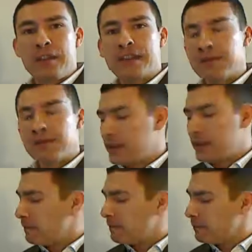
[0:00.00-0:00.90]

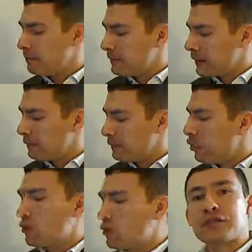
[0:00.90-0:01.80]
The
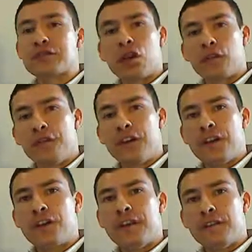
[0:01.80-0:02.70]
photographs are
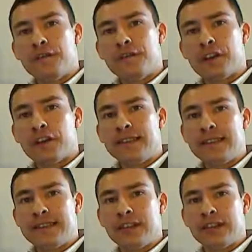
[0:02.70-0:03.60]
very, very
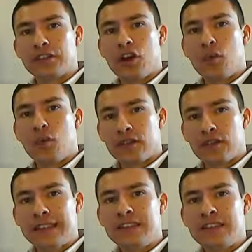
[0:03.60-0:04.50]
detailed where they
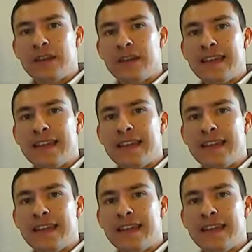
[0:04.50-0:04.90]
need to be,